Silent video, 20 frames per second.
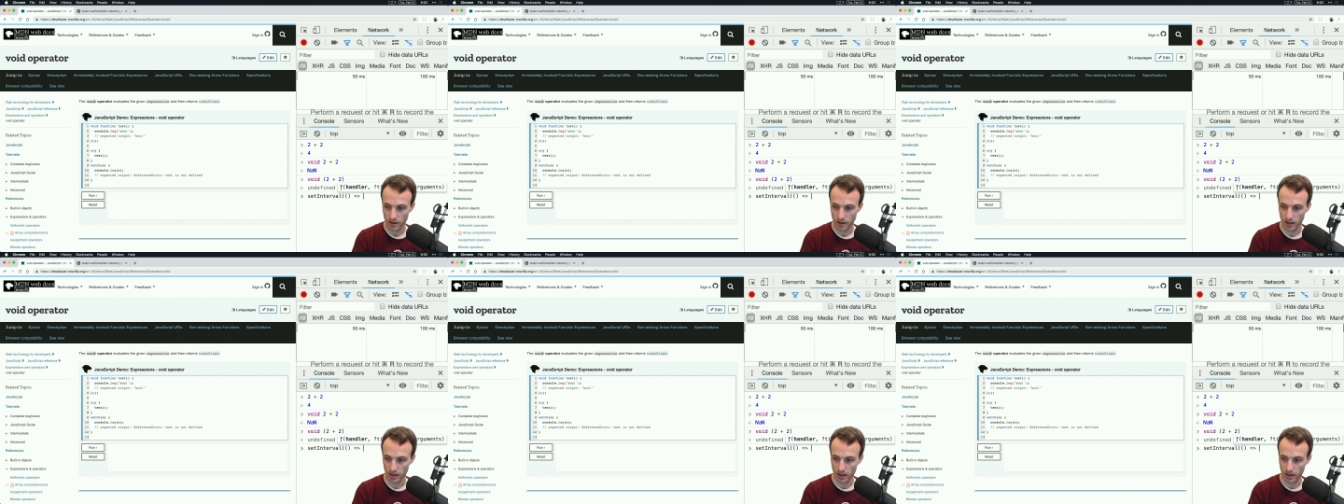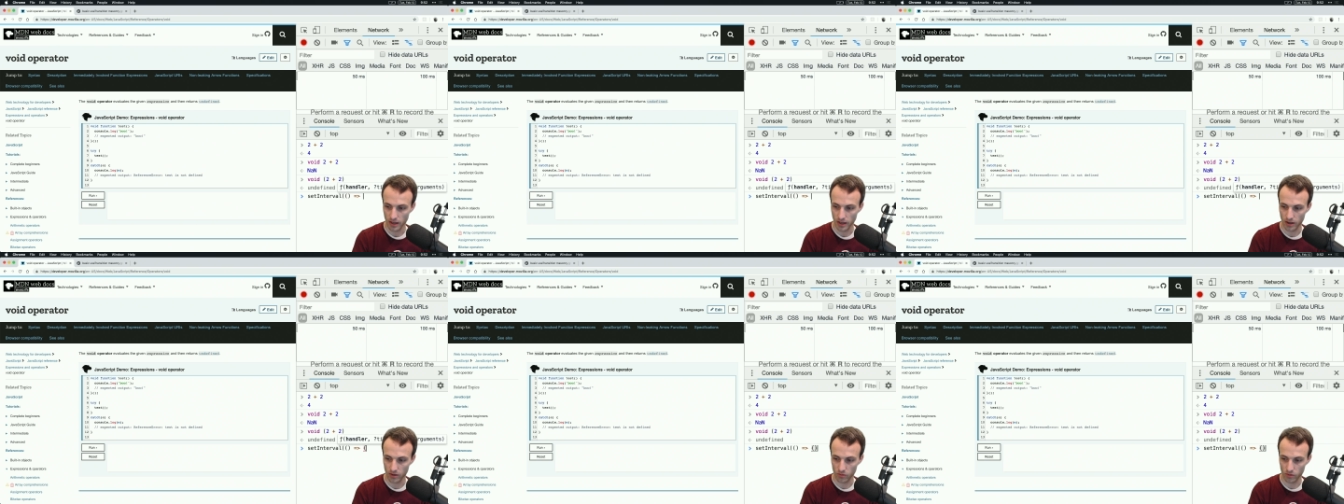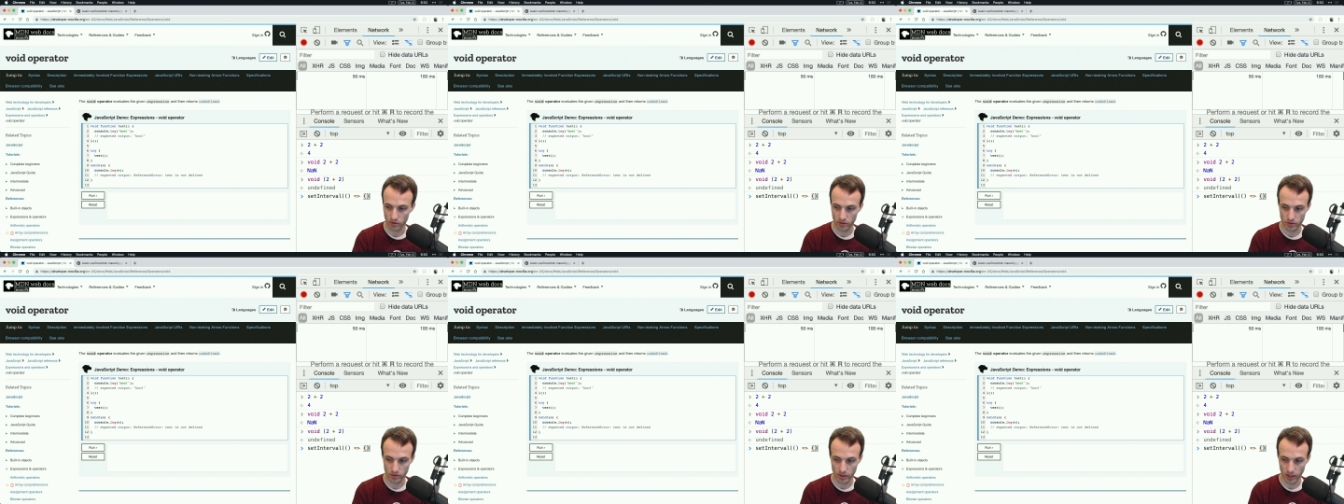and
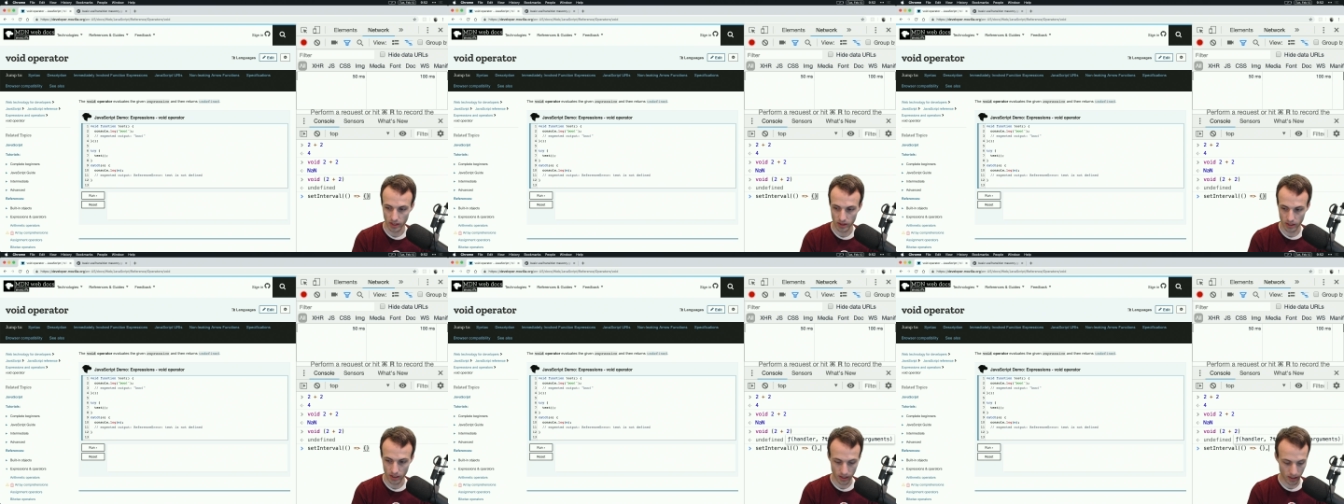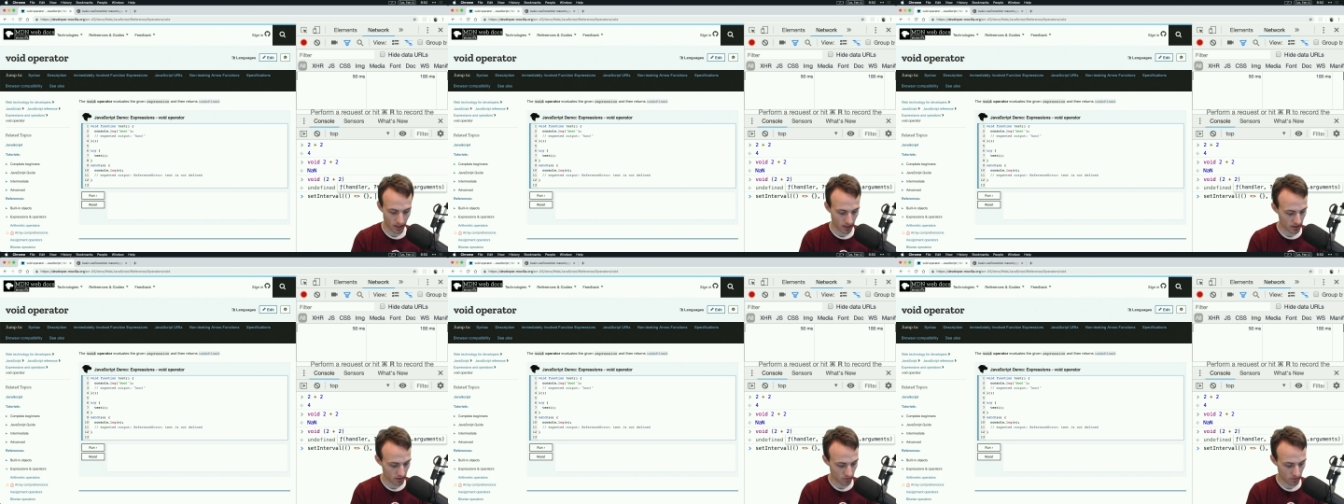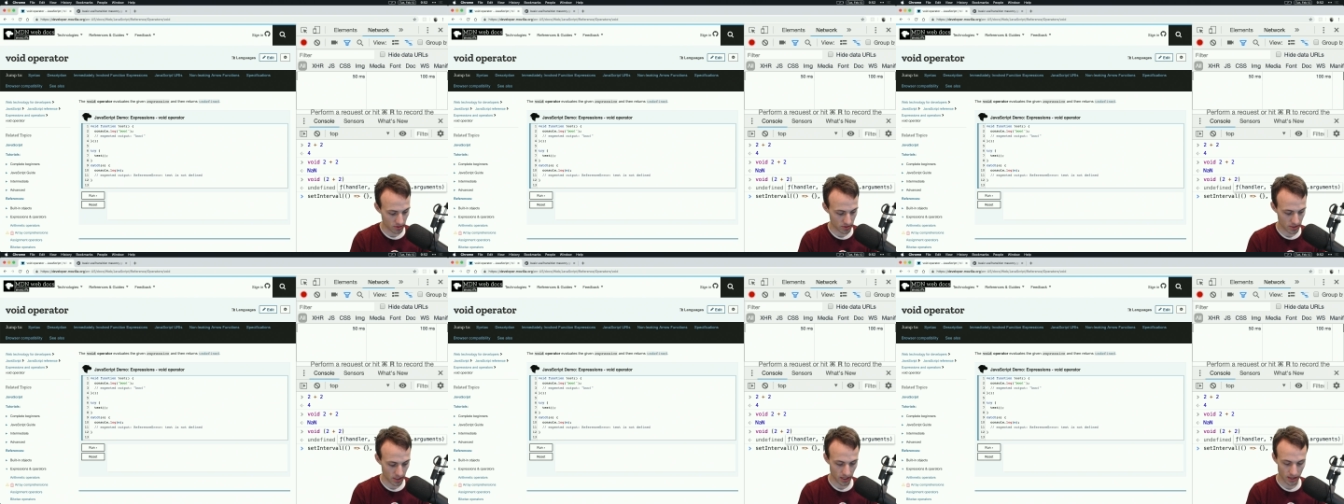we'll do nothing, and then
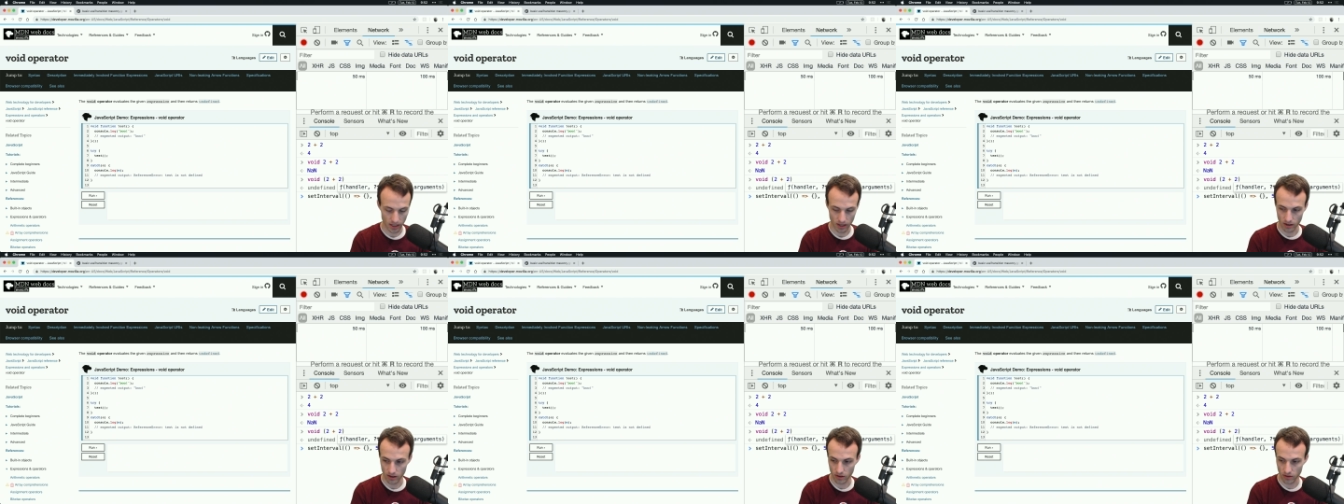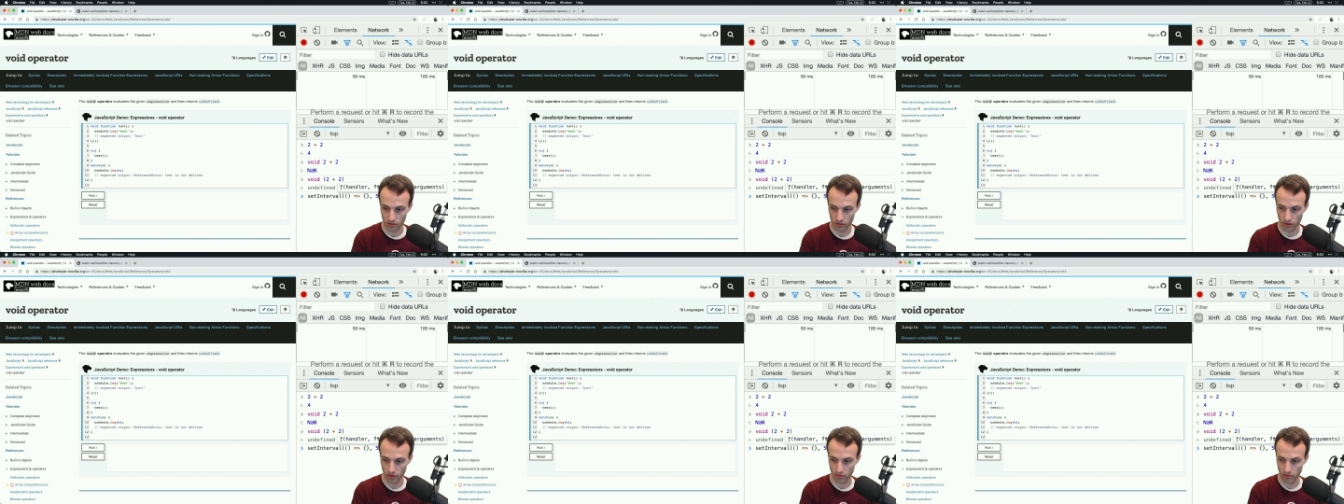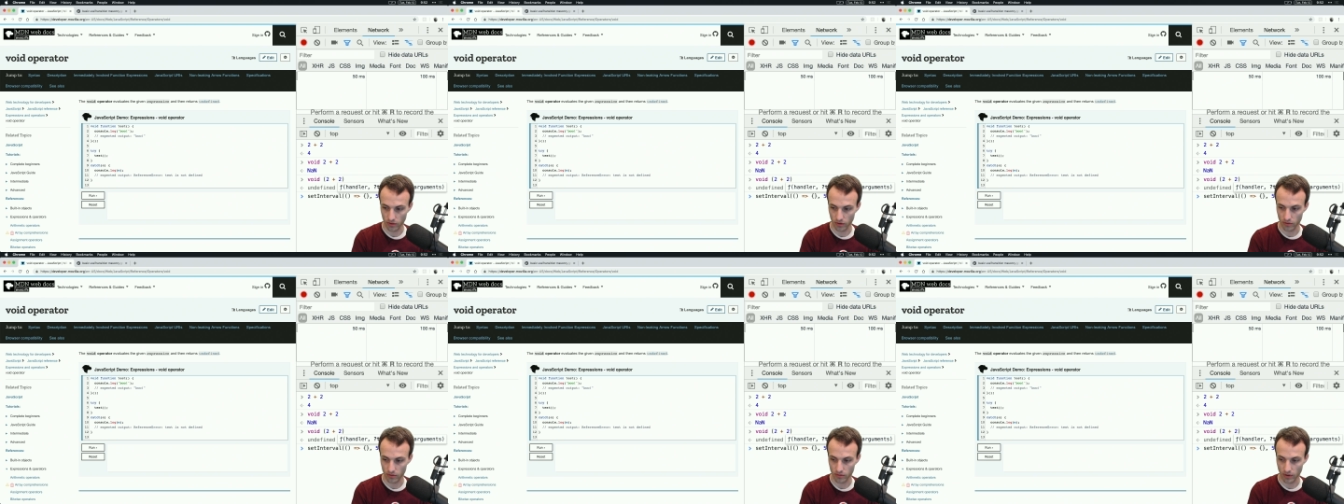we'll set that interval
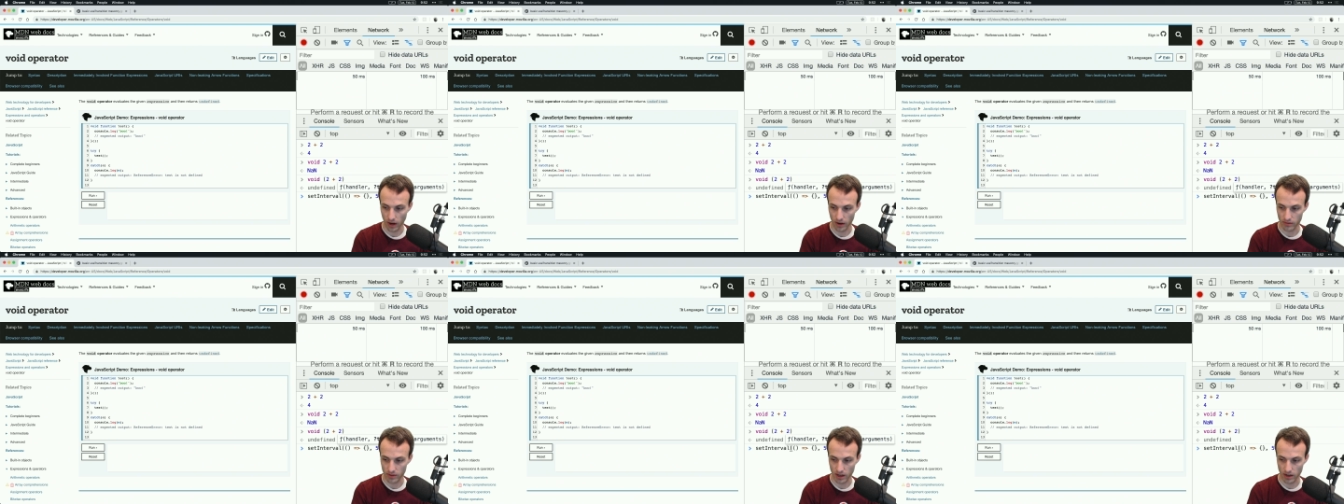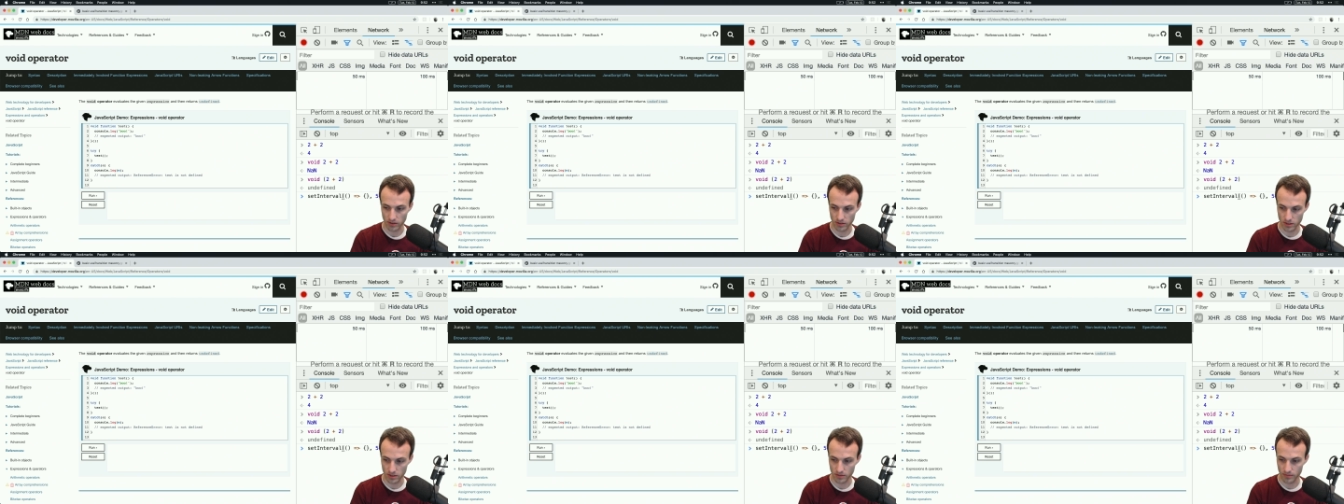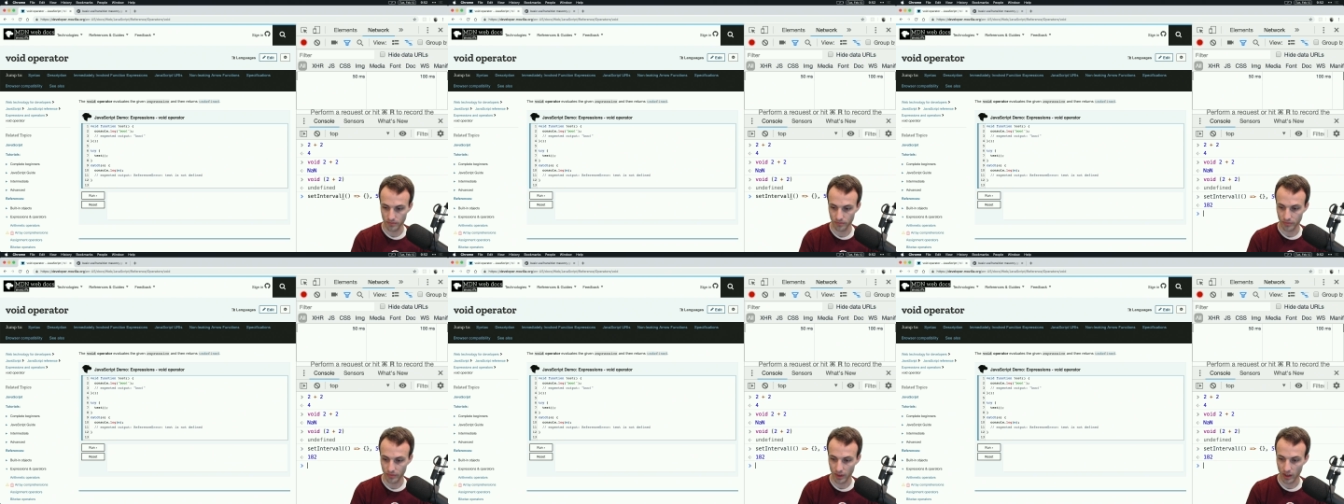for
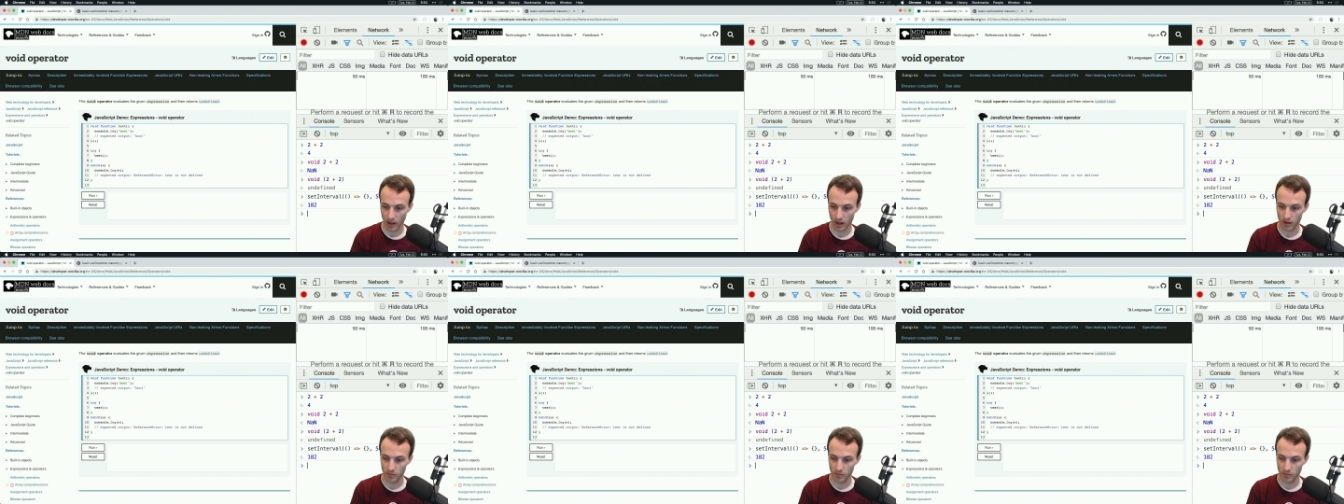5,000 uh,